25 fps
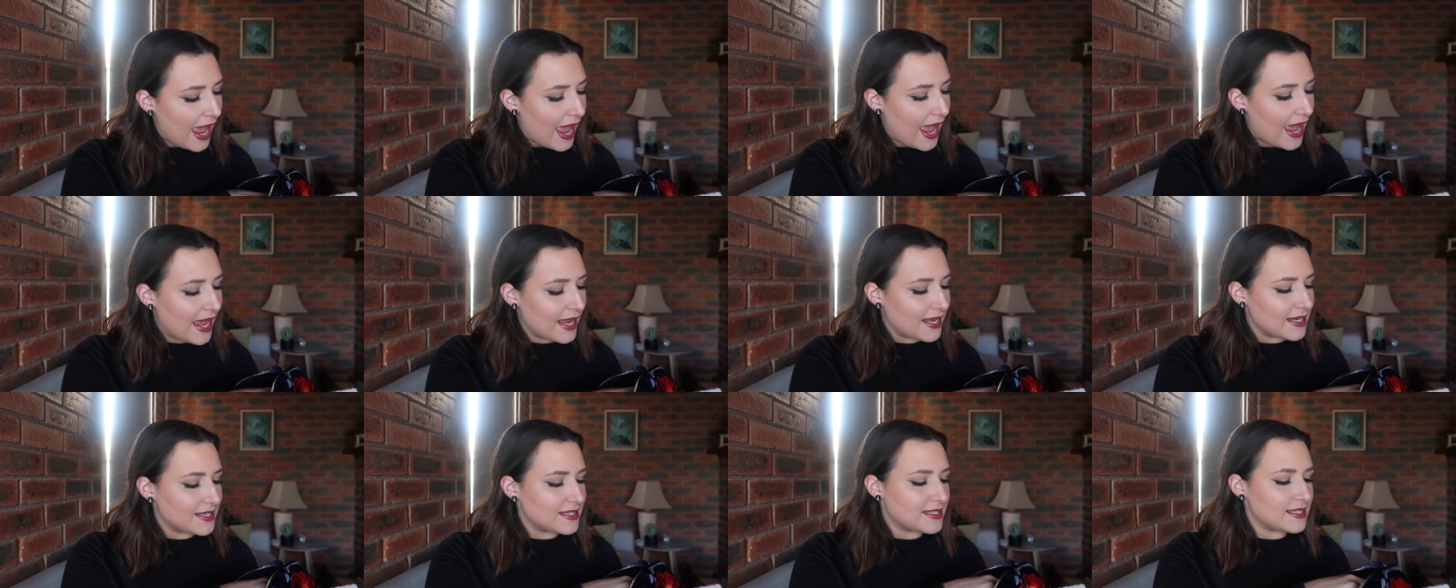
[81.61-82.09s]

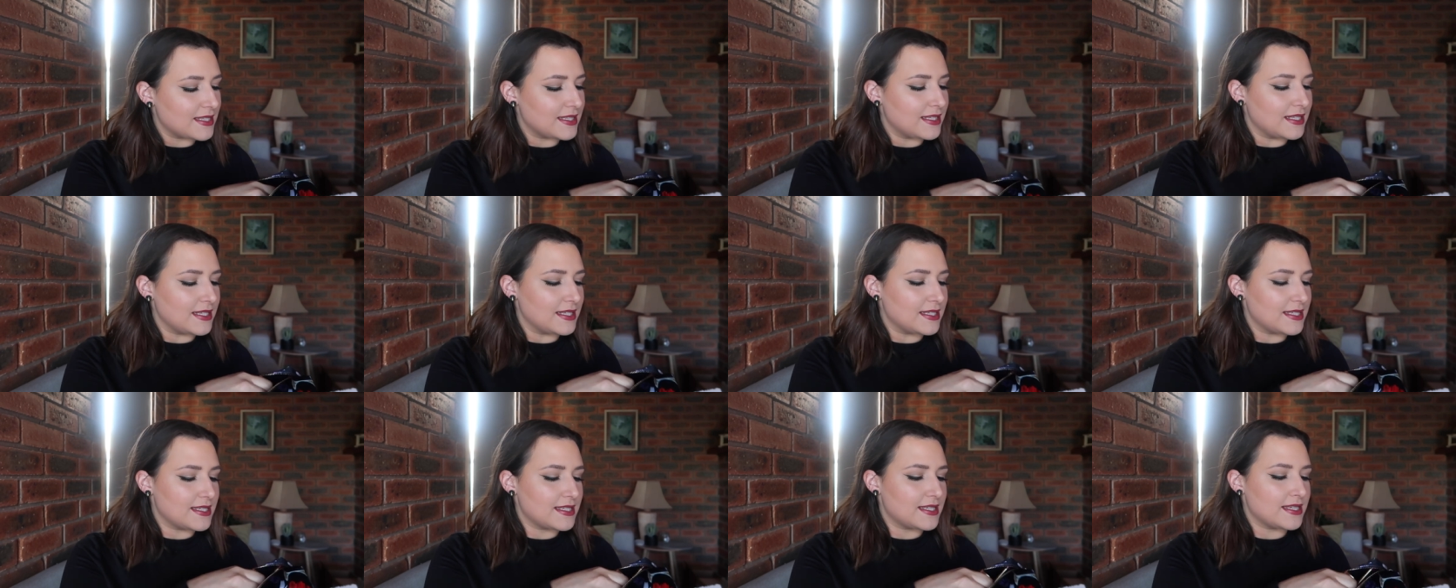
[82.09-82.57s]
and
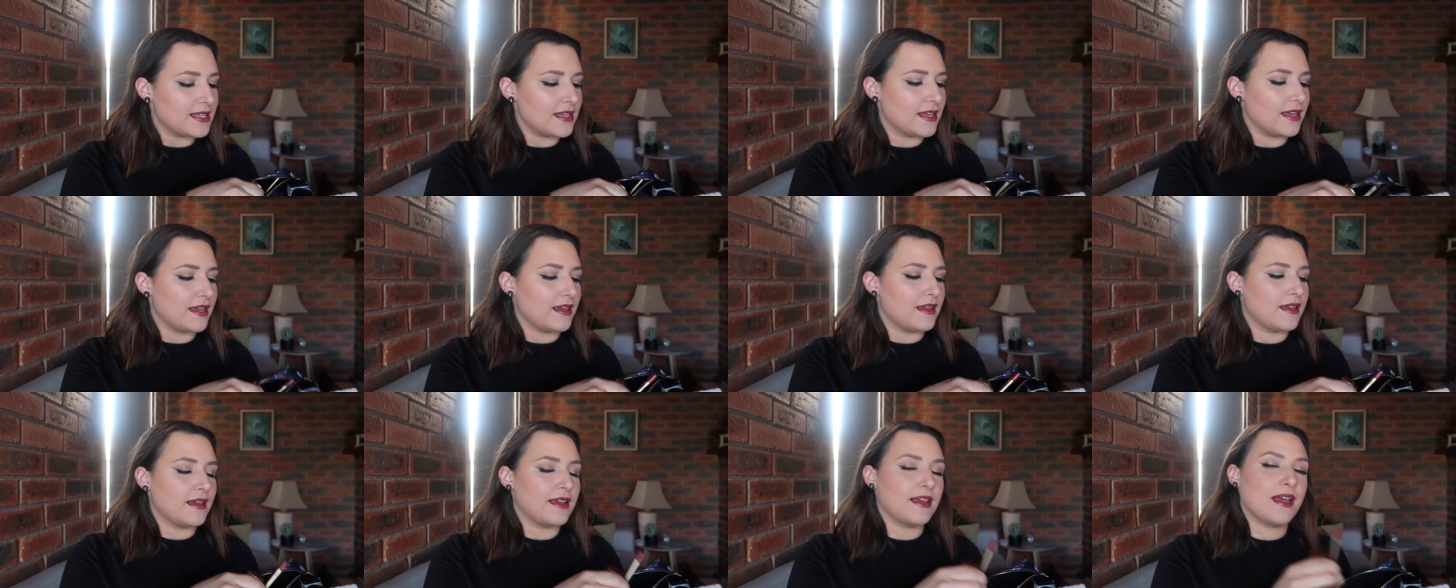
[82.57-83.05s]
this
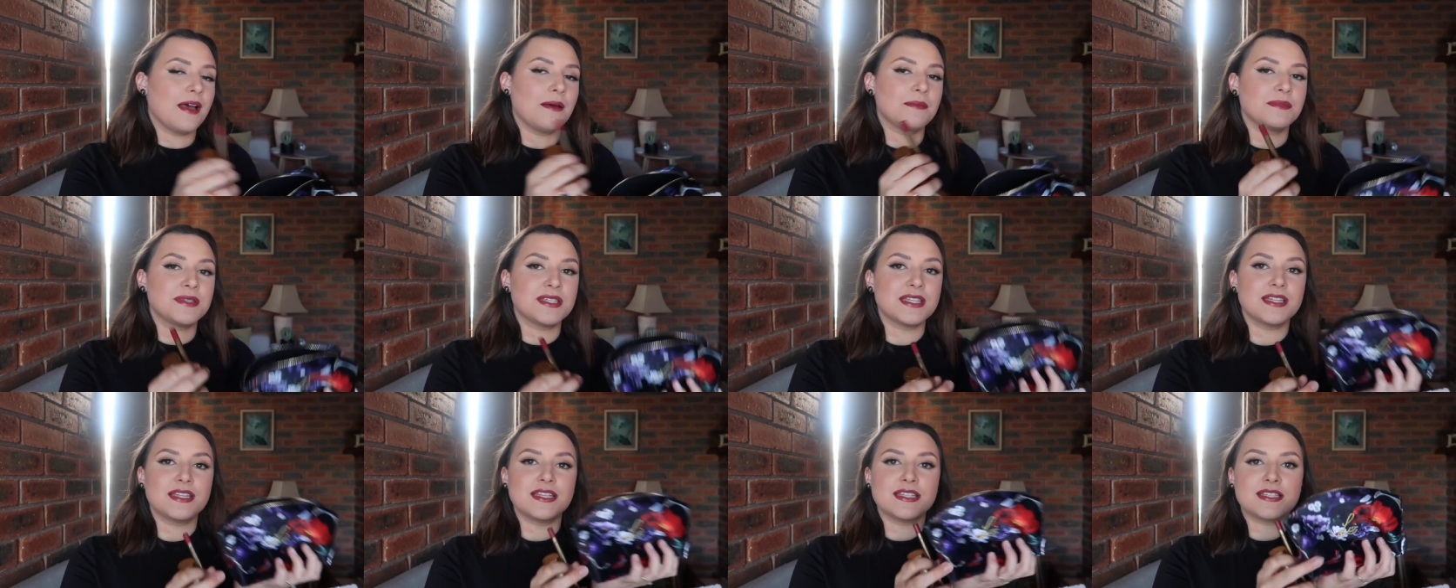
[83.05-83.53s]

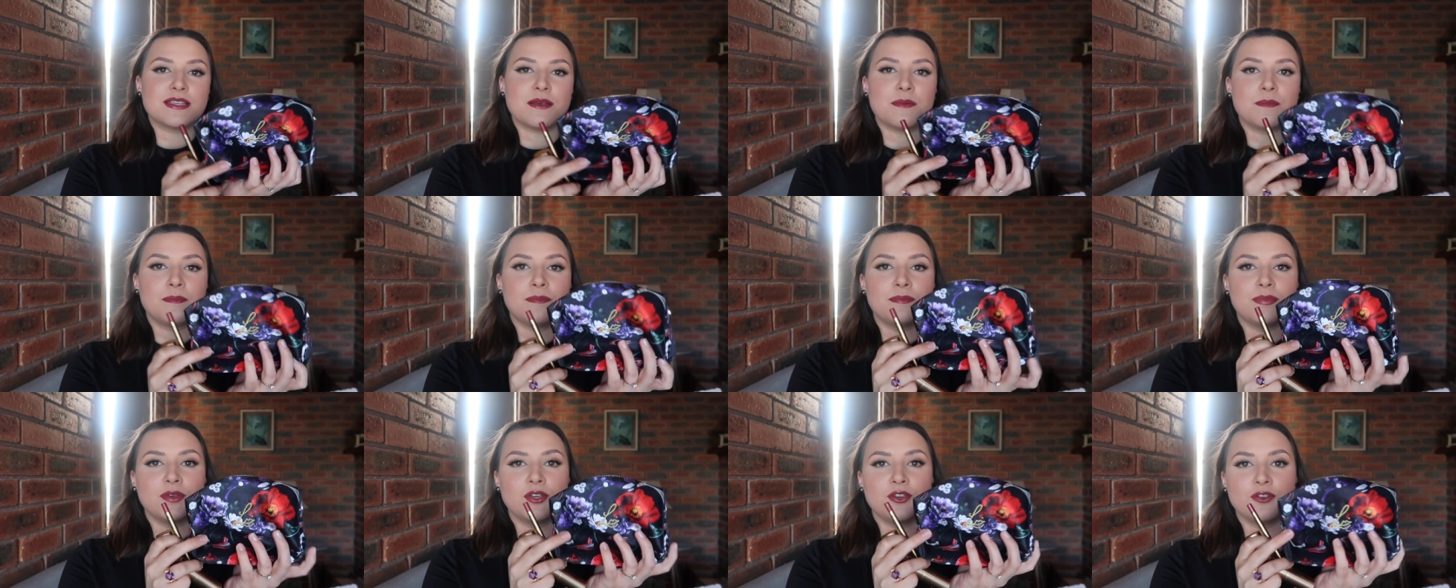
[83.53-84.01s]
comes in this
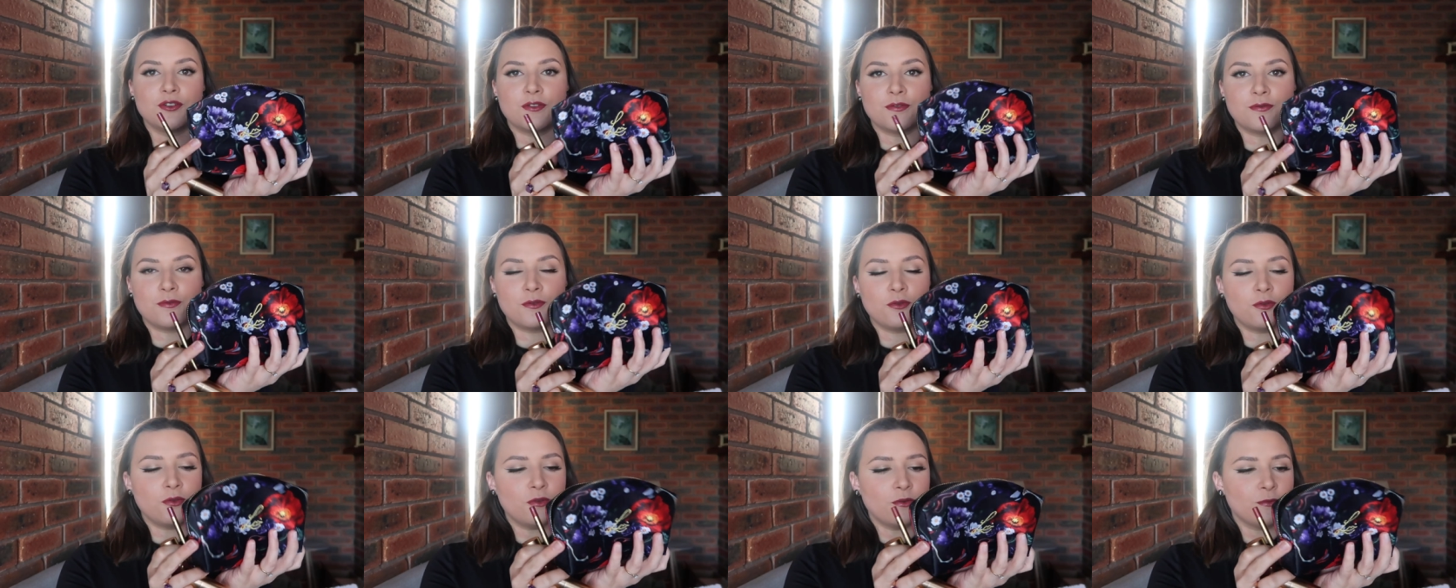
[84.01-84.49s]

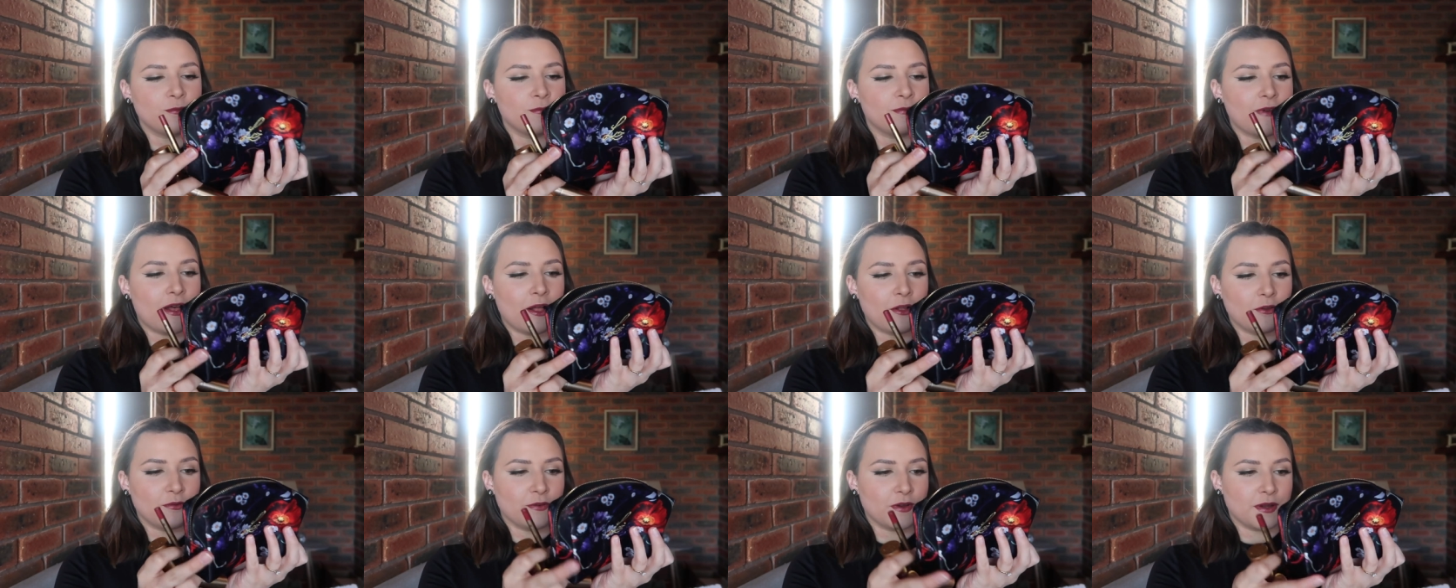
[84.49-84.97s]
beautiful
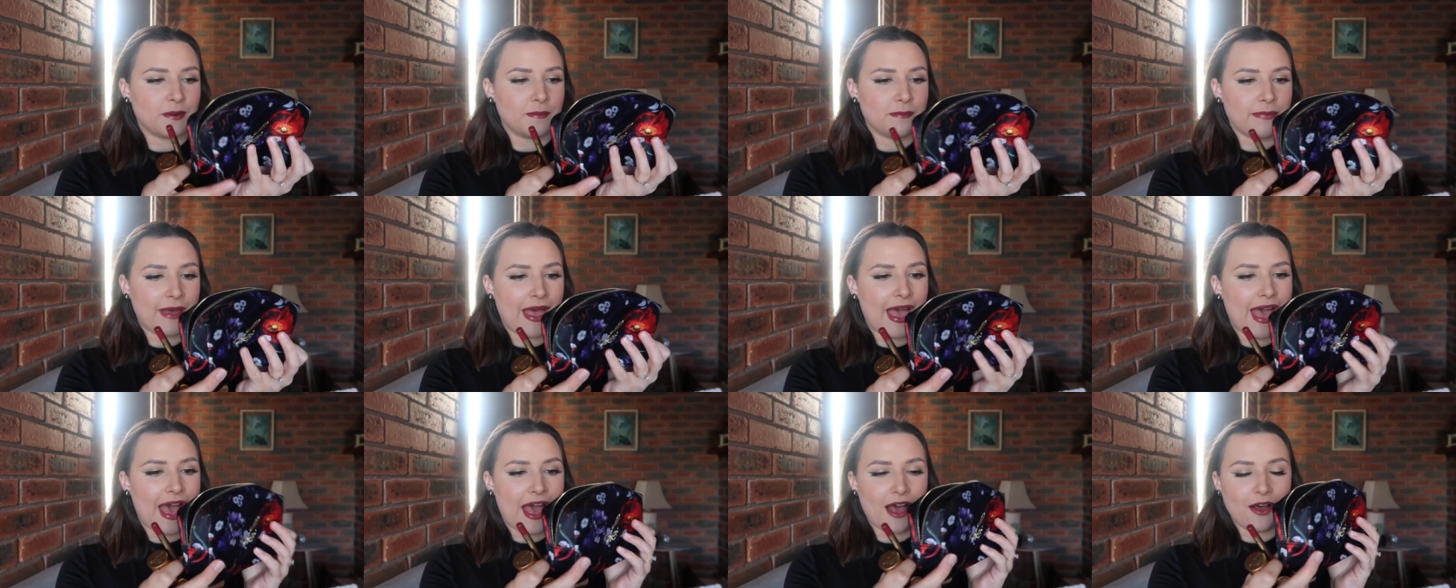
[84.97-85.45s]
velvet
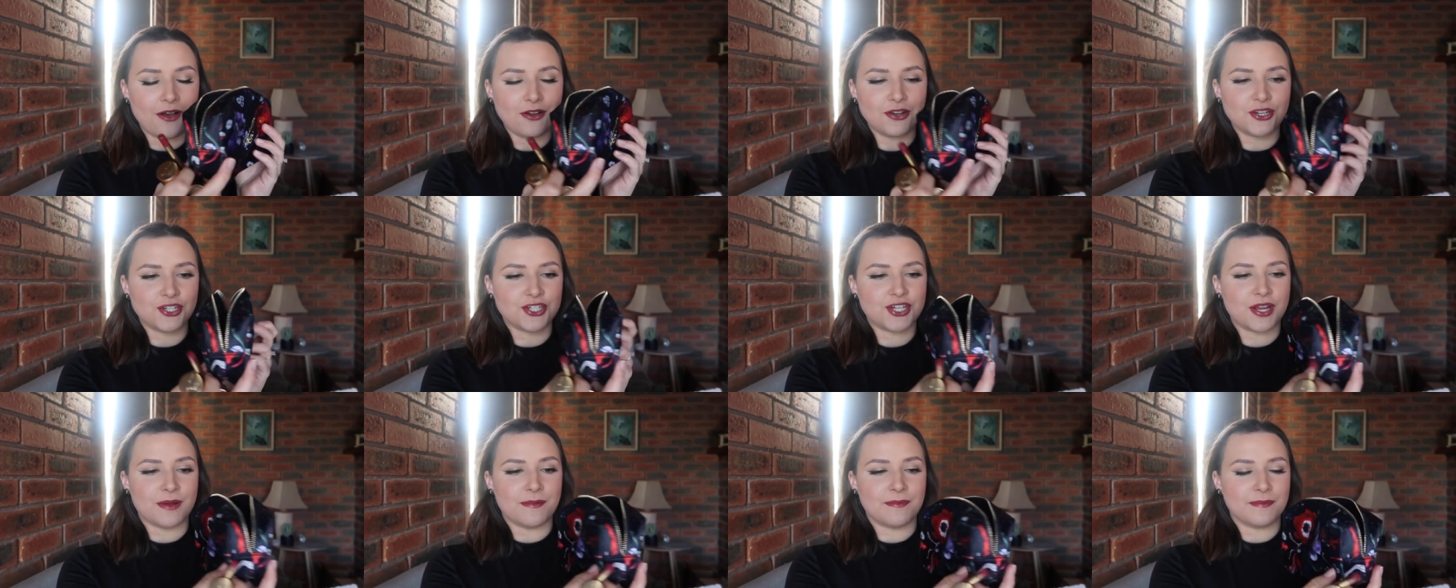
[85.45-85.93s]

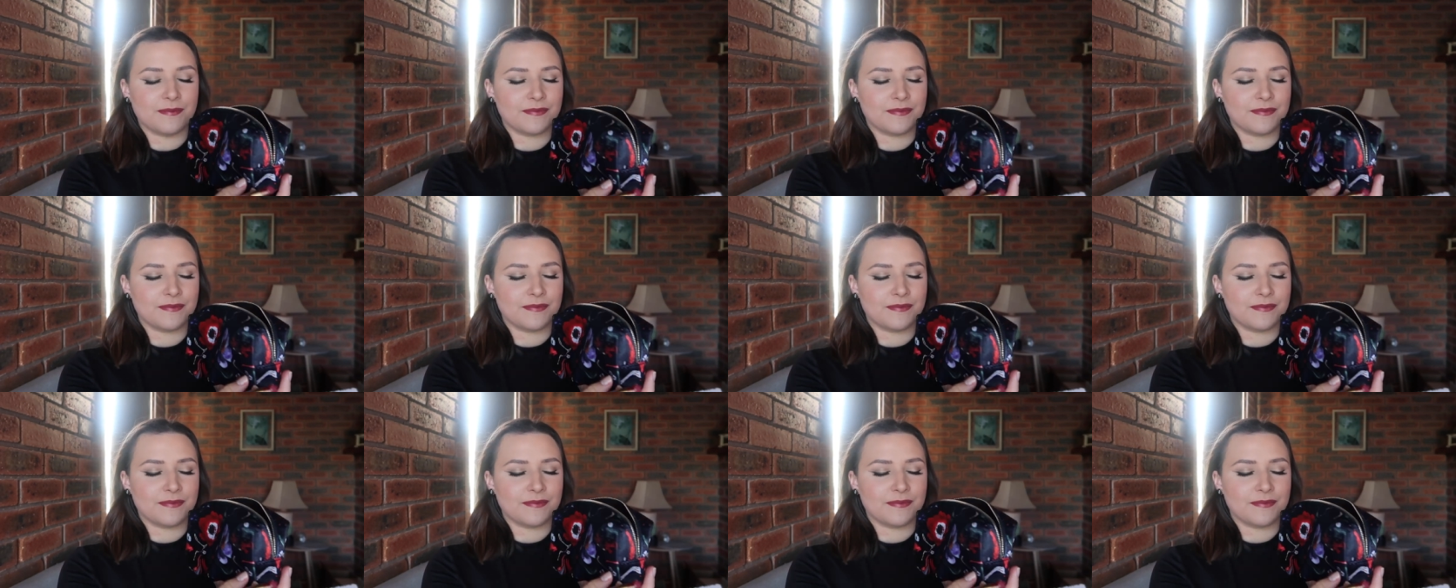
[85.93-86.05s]
pouch.